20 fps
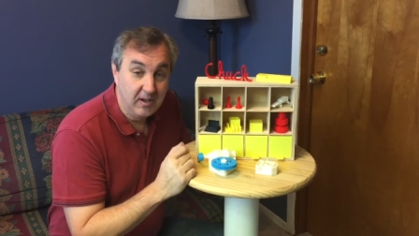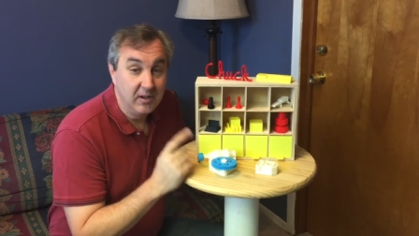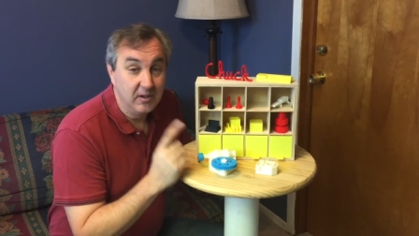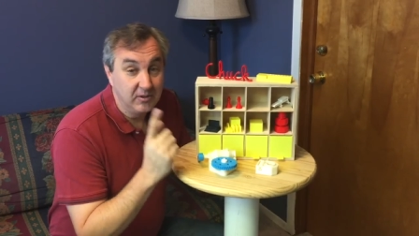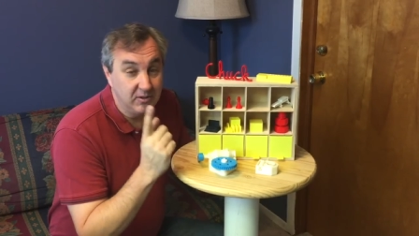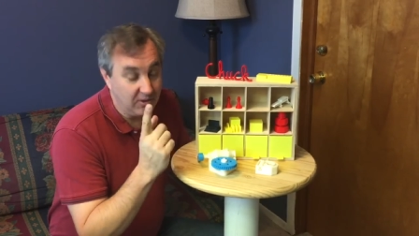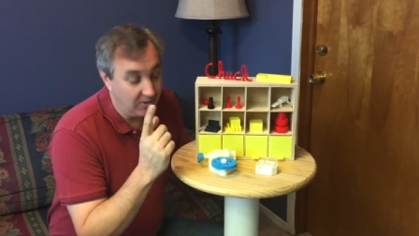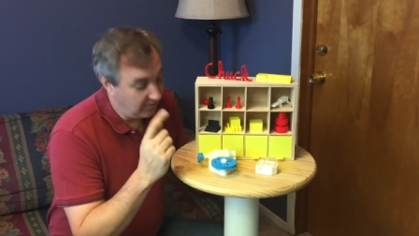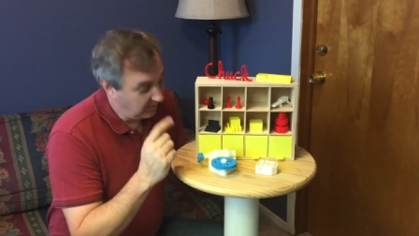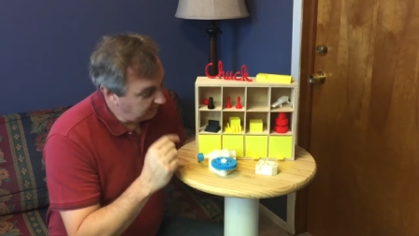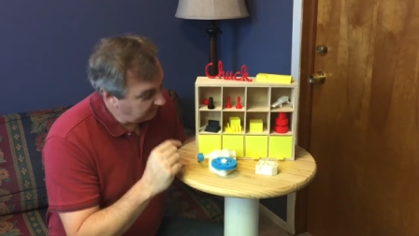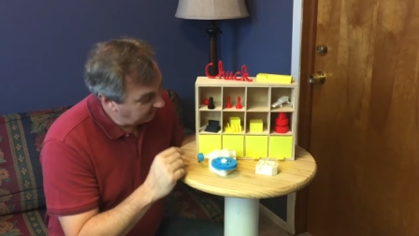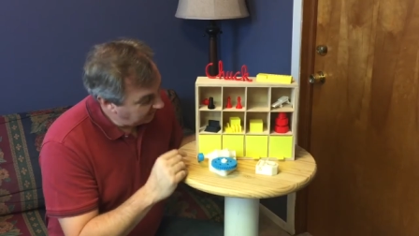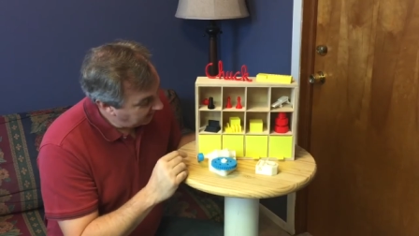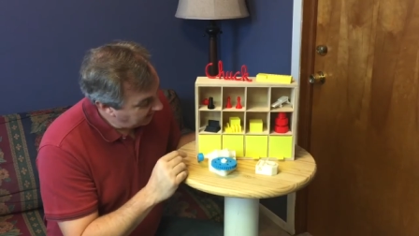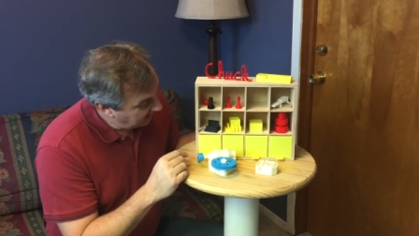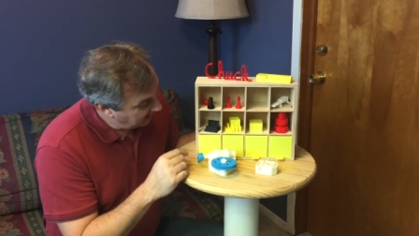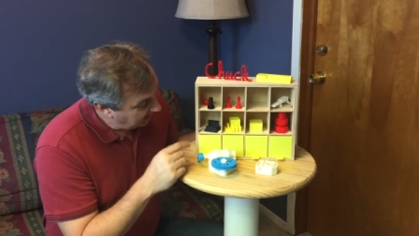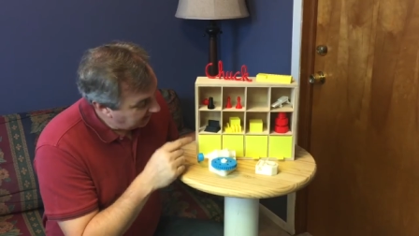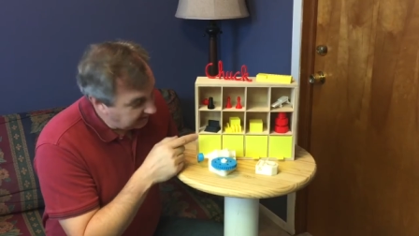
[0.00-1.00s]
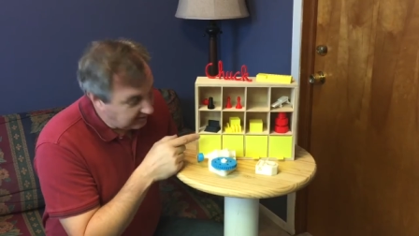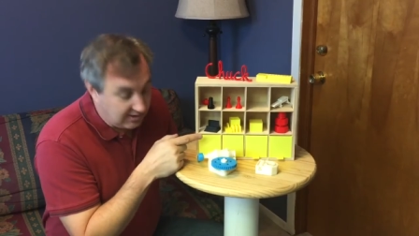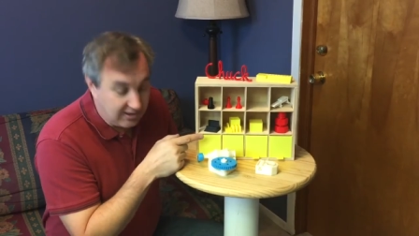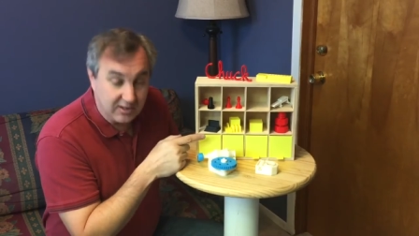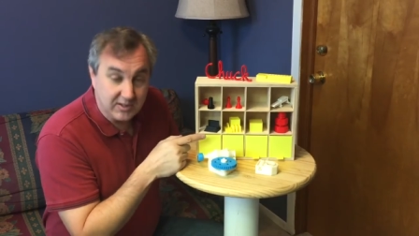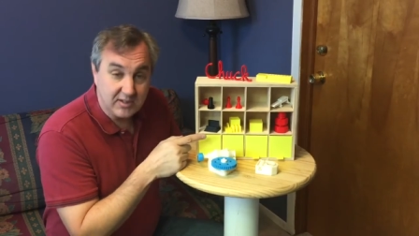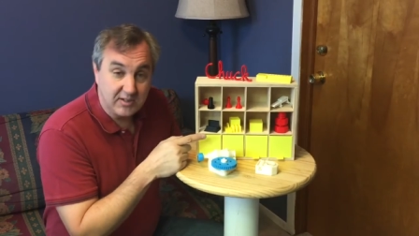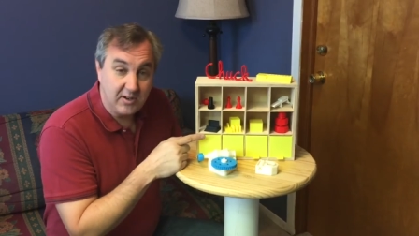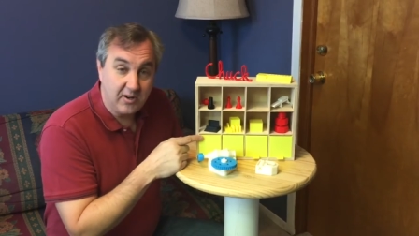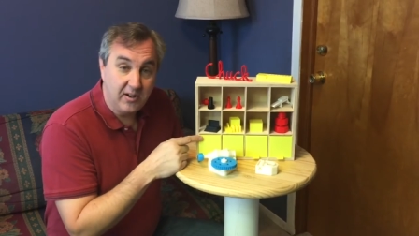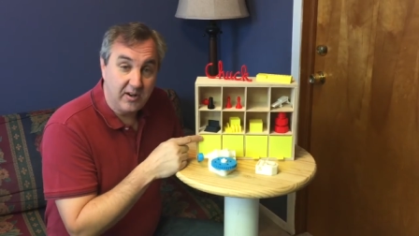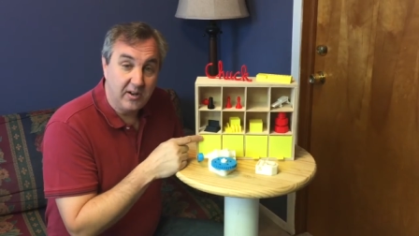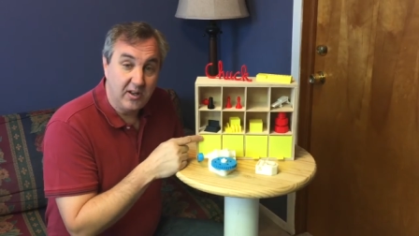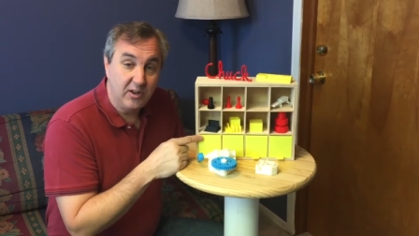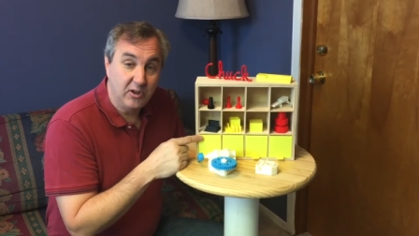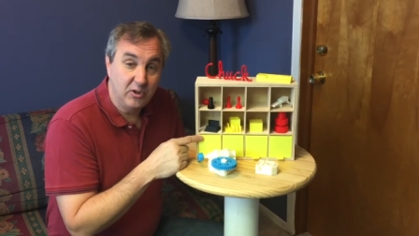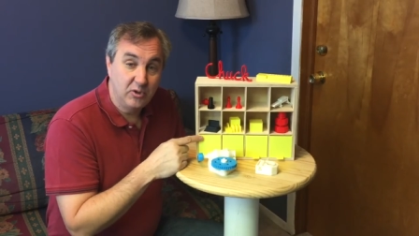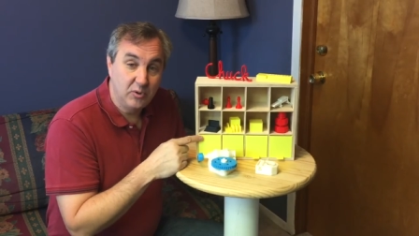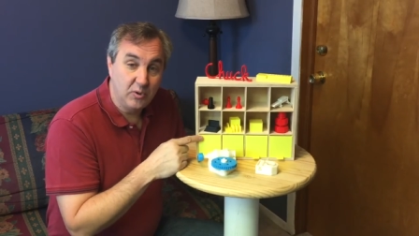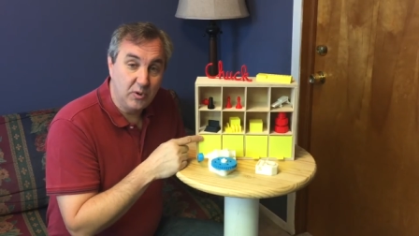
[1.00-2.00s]
So let's get started
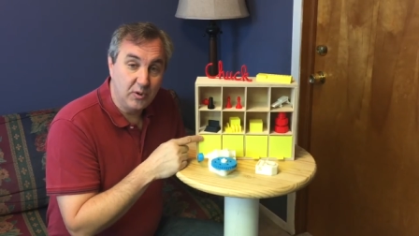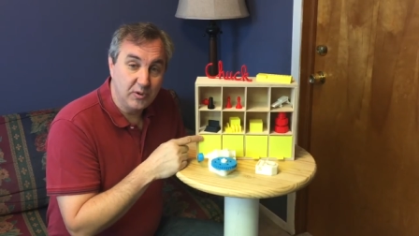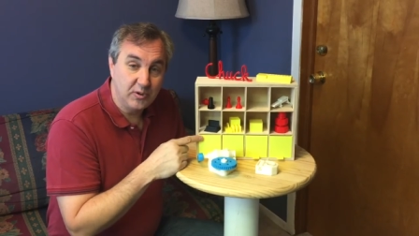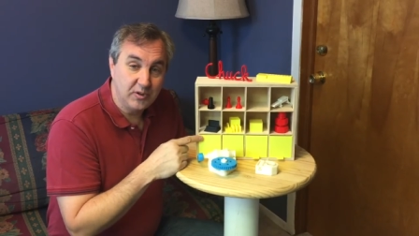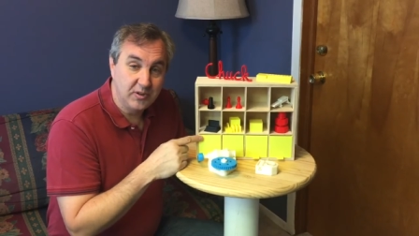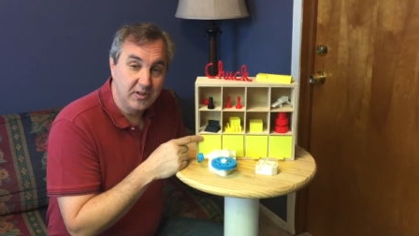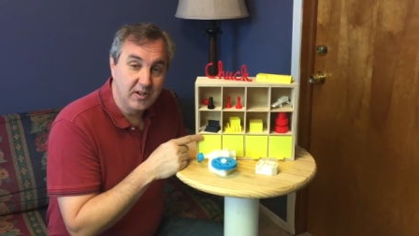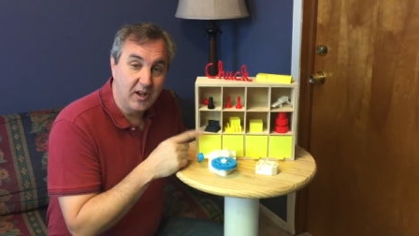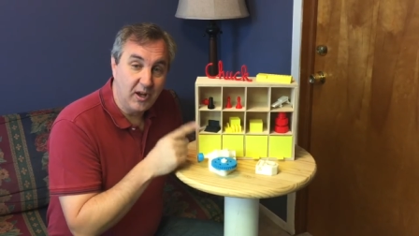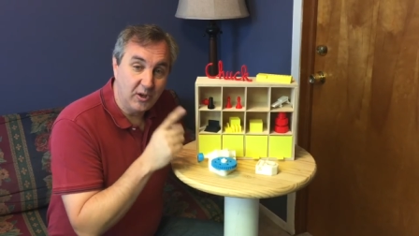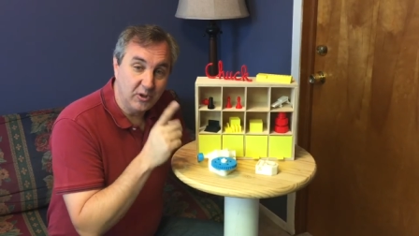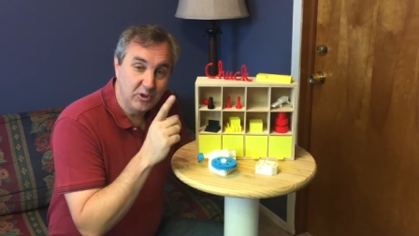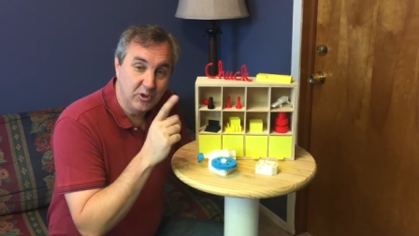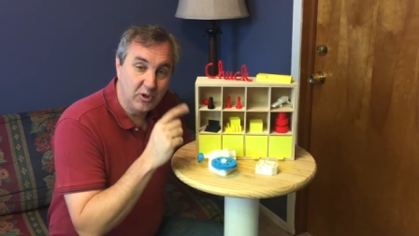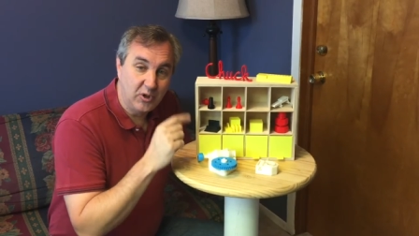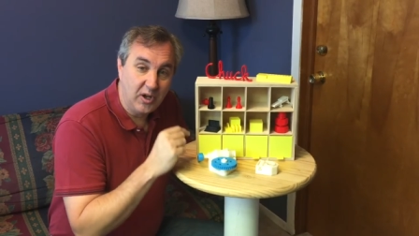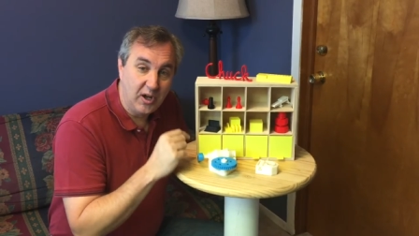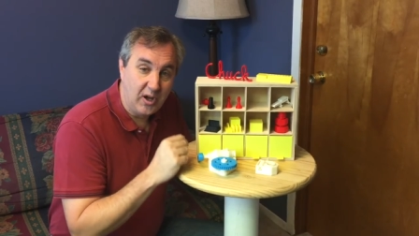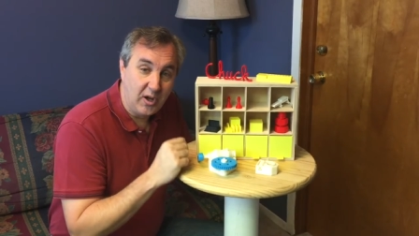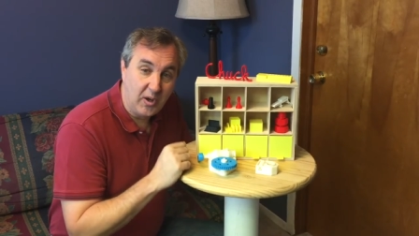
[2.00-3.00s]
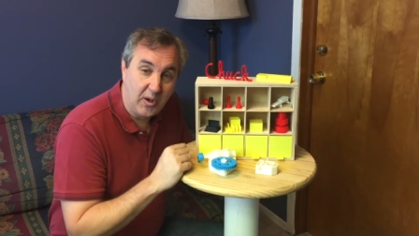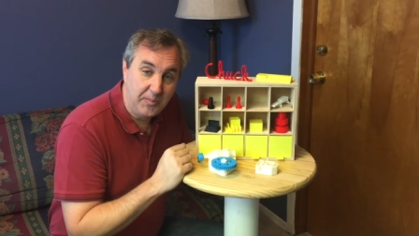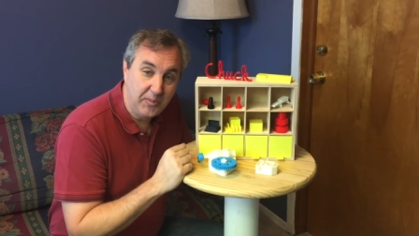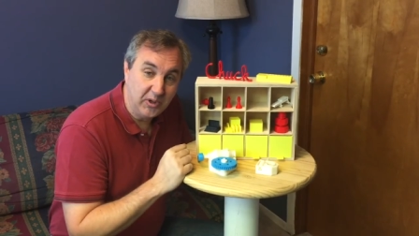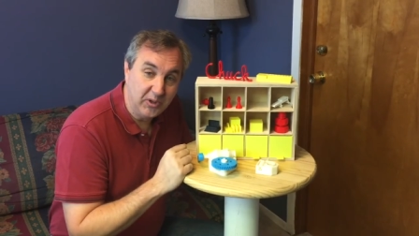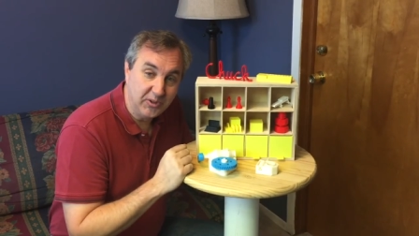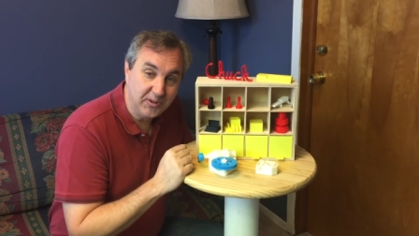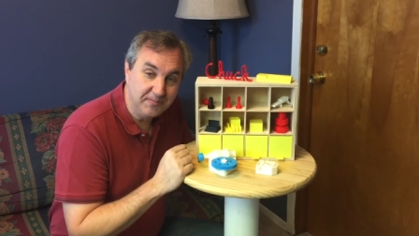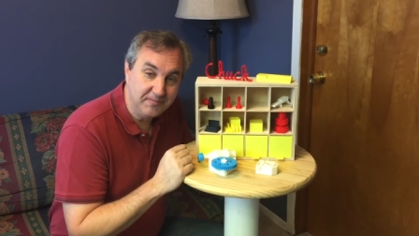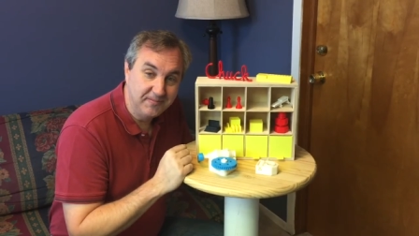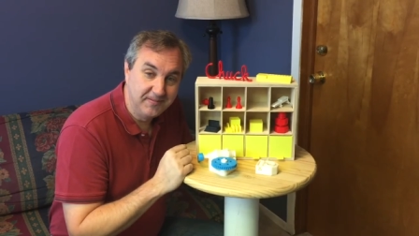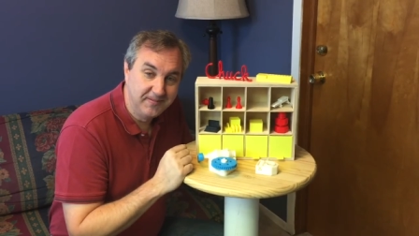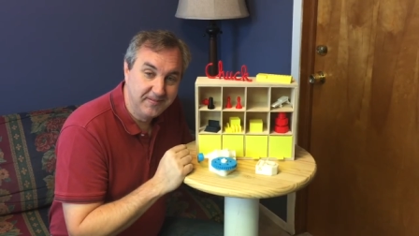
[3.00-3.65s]
on the drawers. I'll show you how I built them.